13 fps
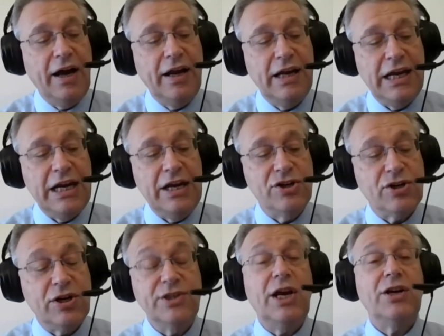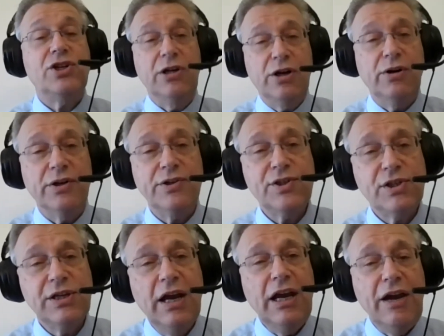in transaction cost.
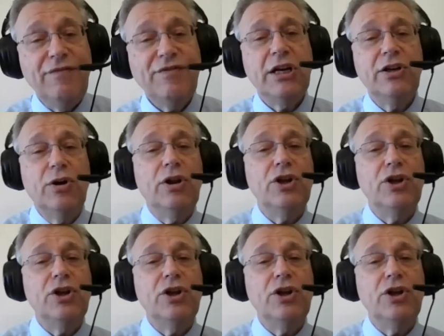If technology